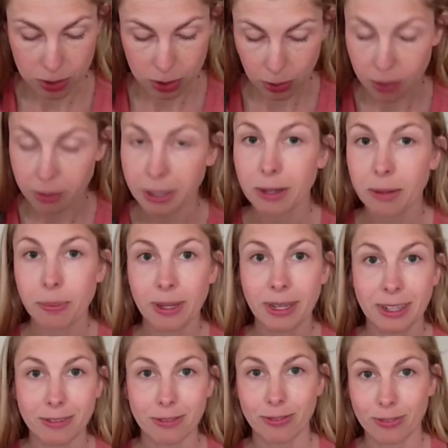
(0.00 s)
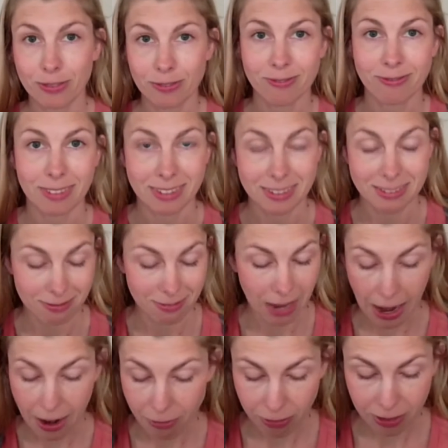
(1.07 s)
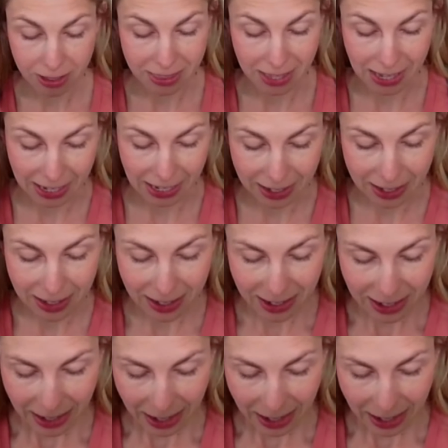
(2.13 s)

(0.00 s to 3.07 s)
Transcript: So a little bit of everything.